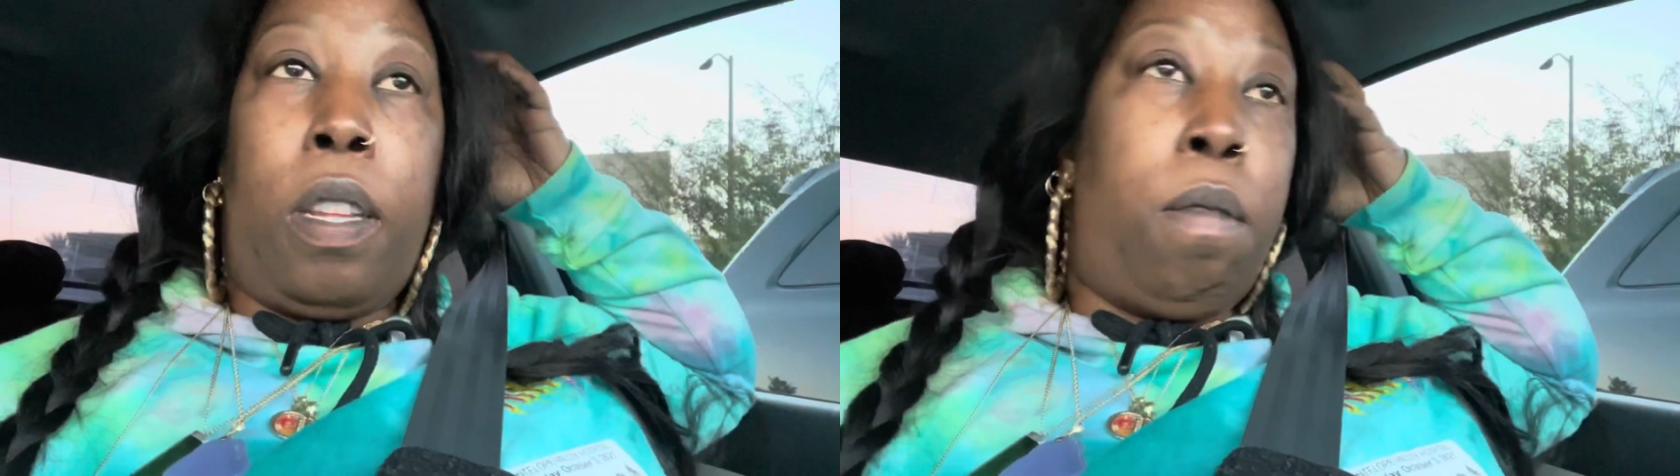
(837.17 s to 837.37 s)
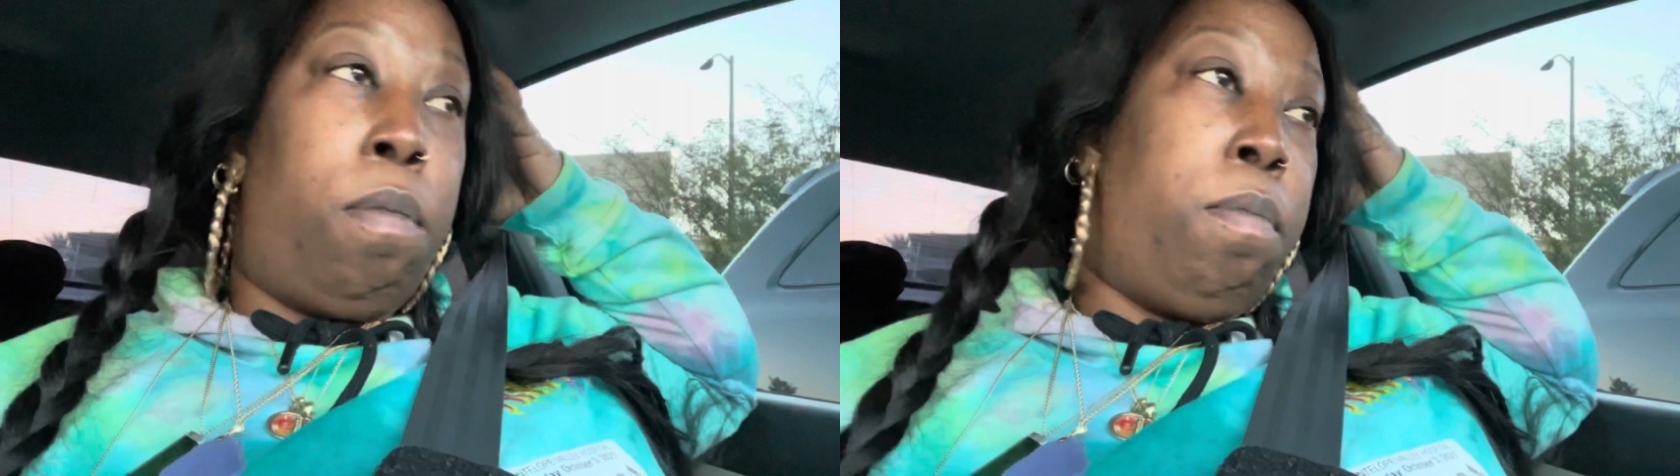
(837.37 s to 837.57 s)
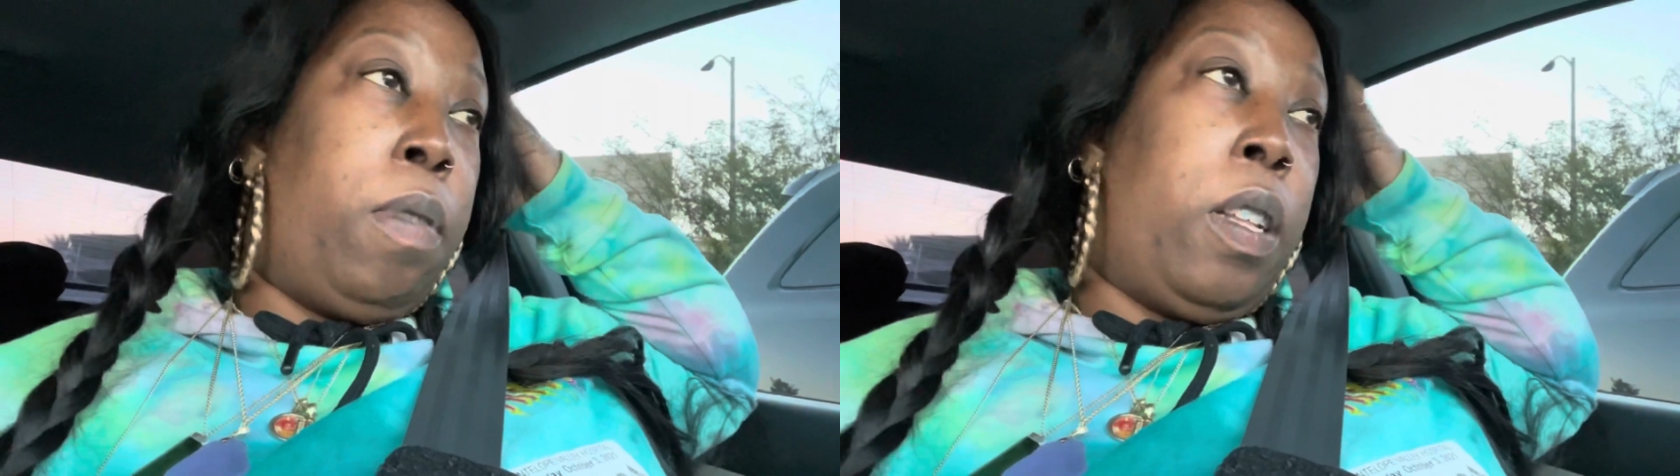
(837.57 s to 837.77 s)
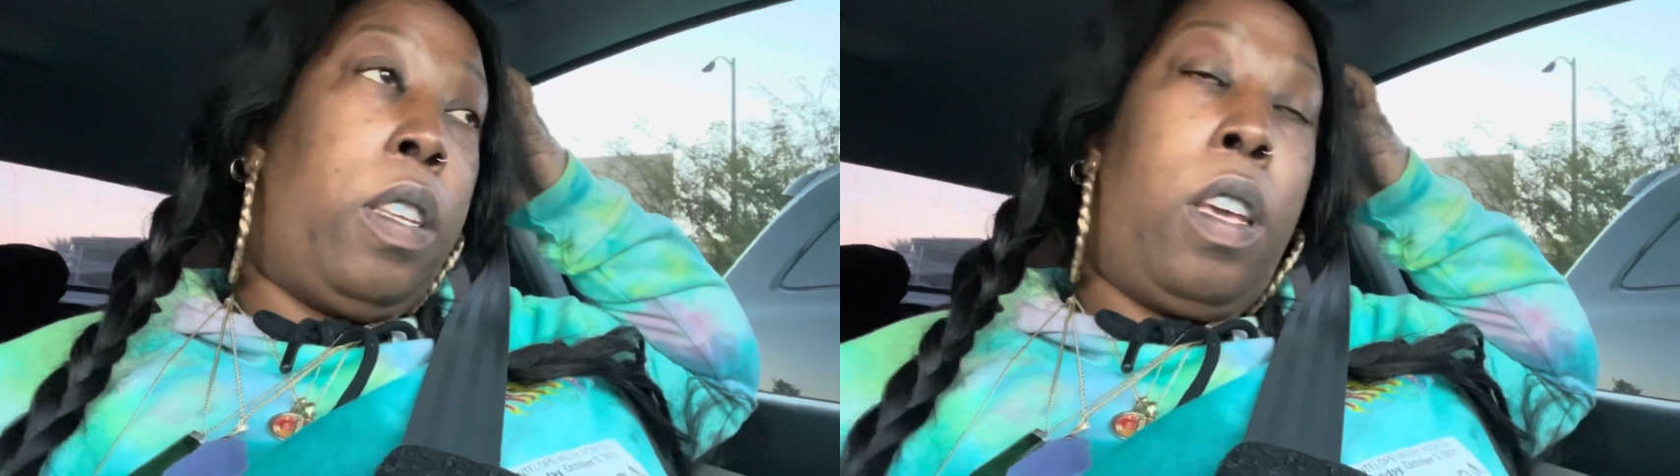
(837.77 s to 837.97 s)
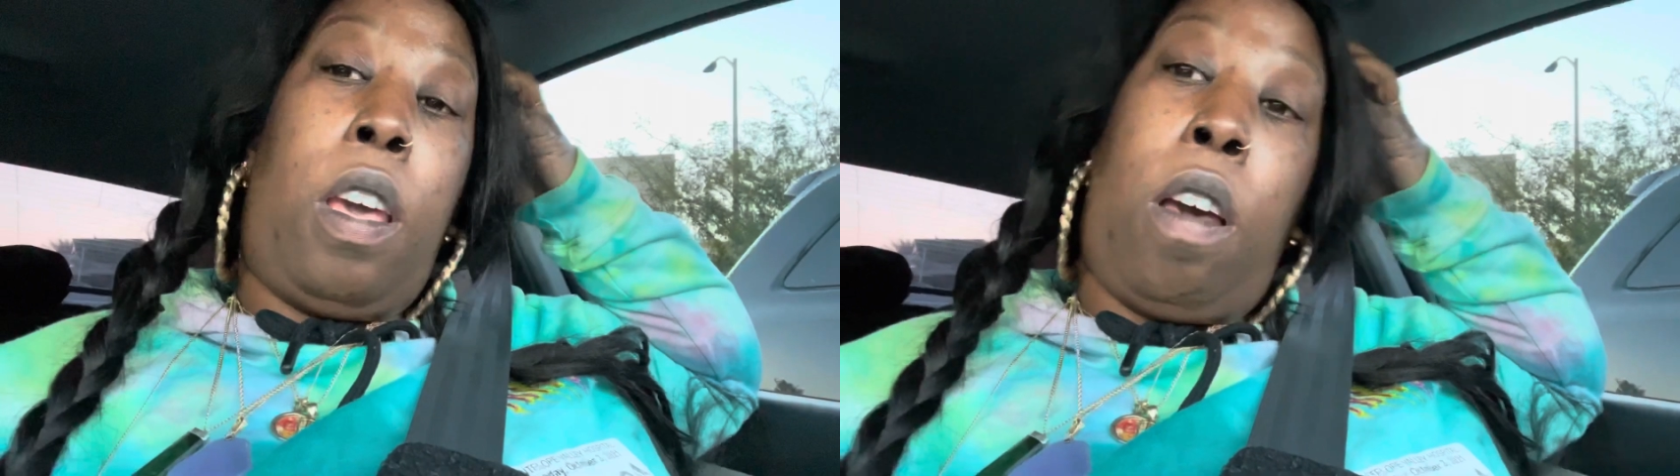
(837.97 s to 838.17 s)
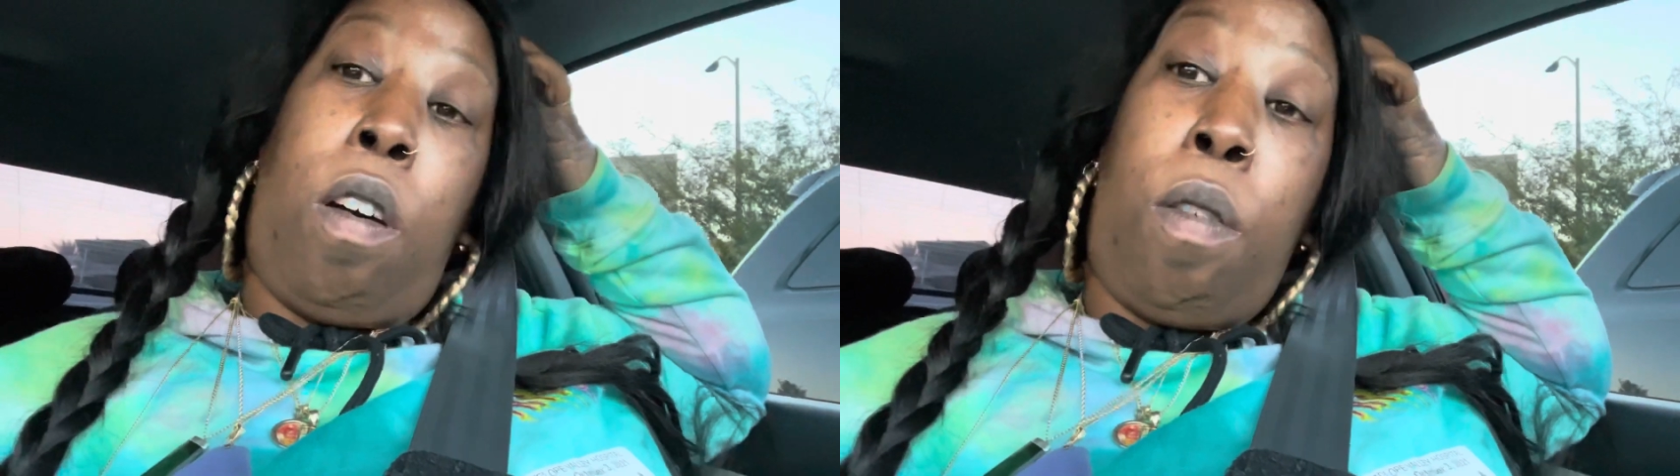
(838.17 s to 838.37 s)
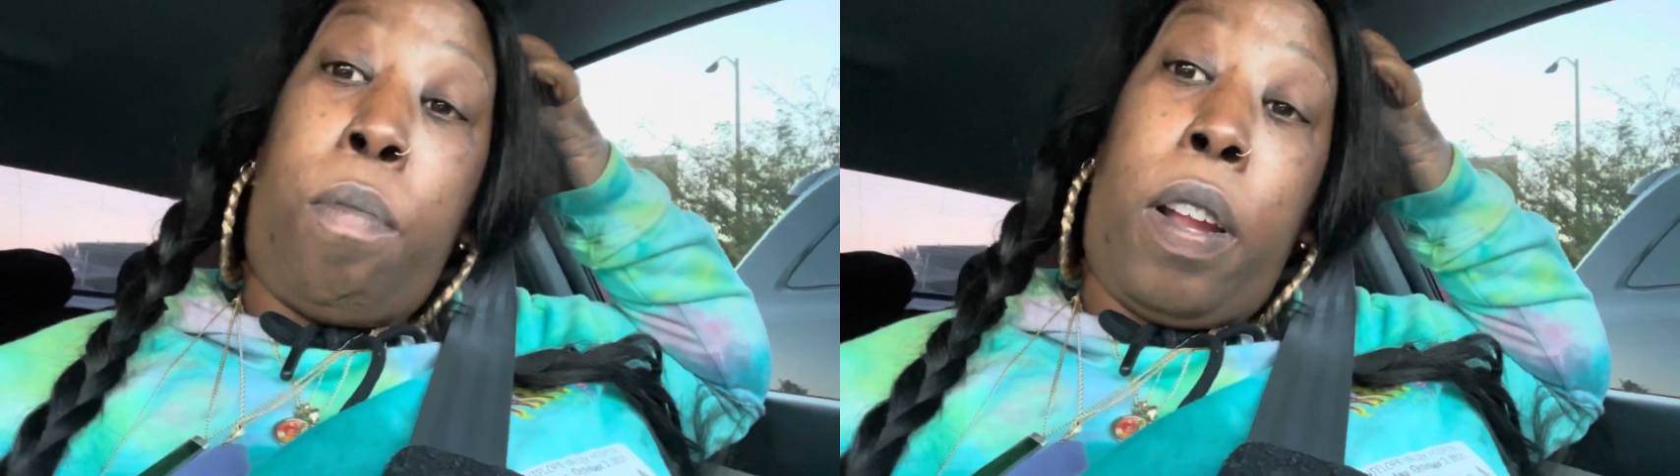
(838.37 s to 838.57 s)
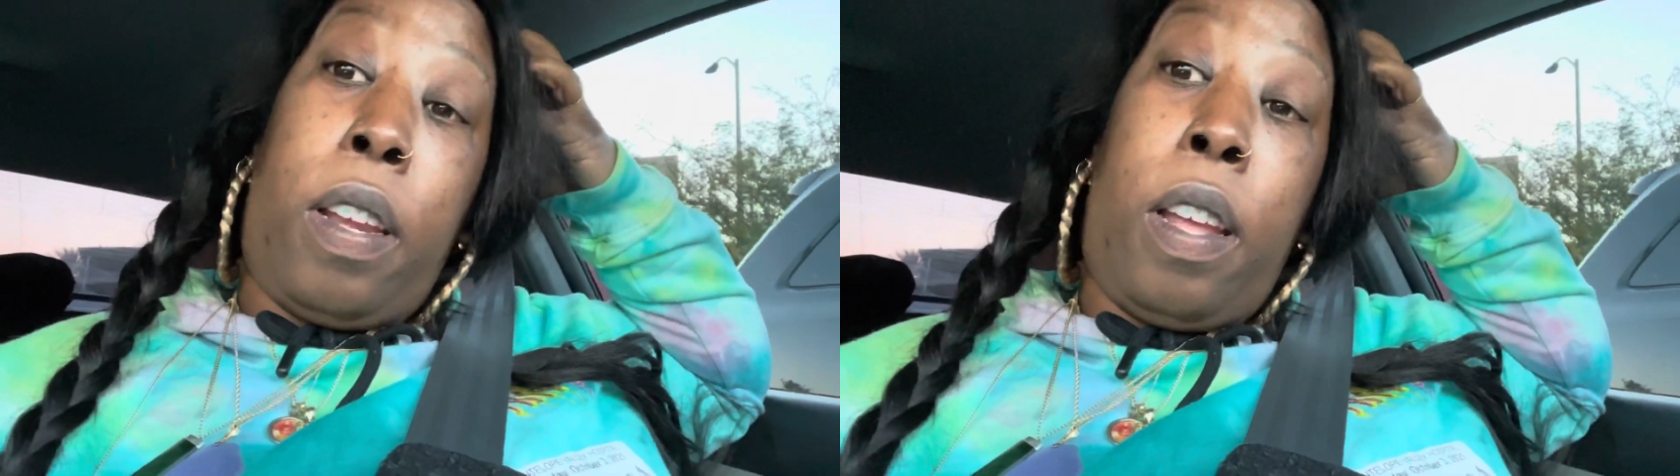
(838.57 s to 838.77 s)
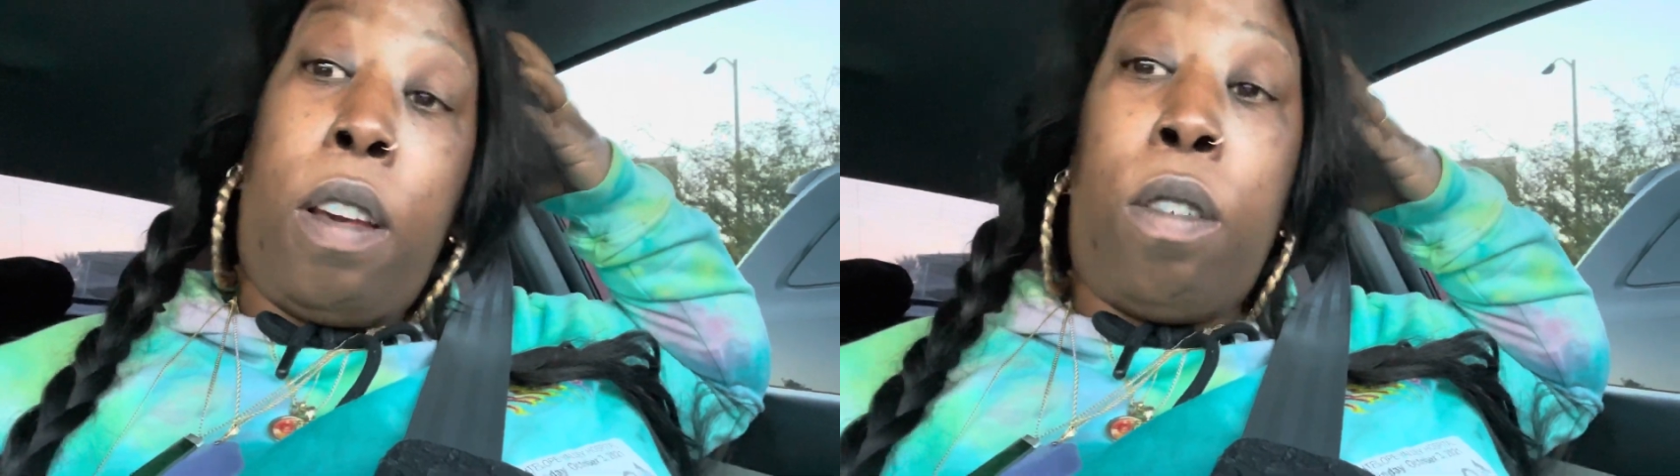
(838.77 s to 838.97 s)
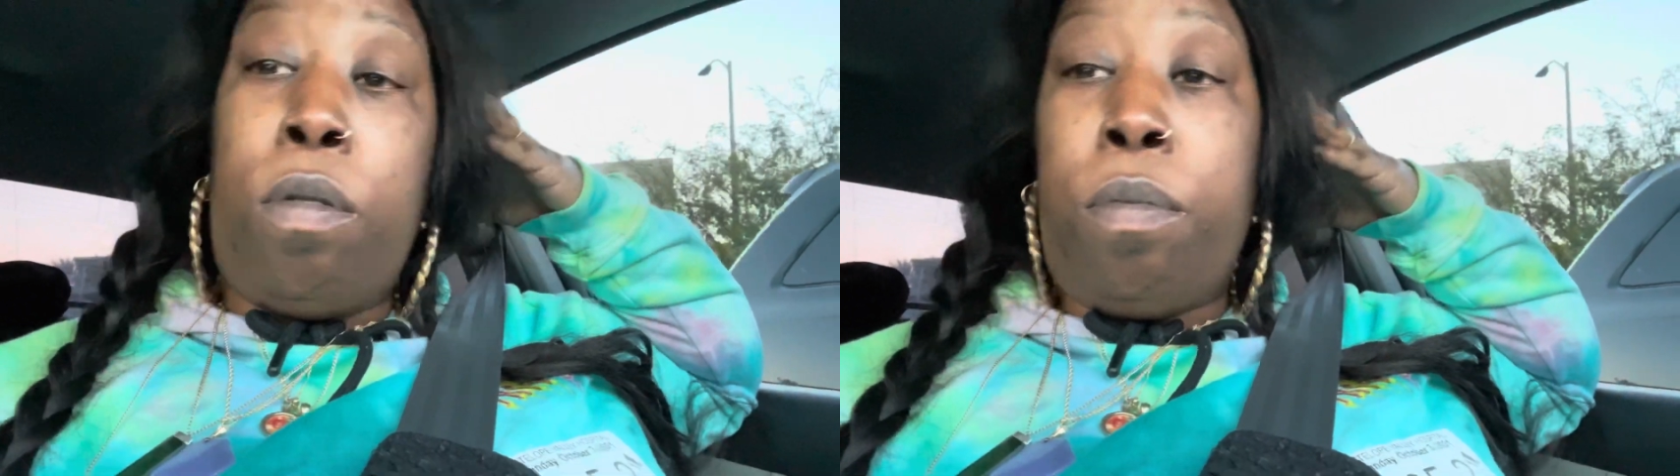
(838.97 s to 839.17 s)
I'm about to head home right
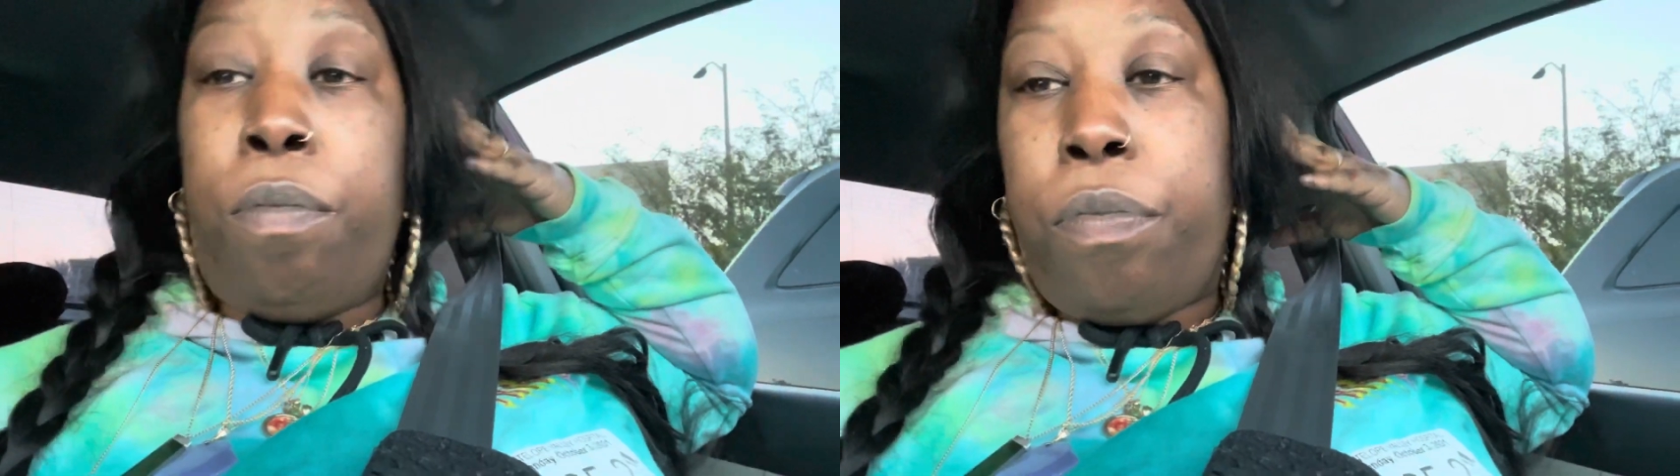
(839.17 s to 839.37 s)
now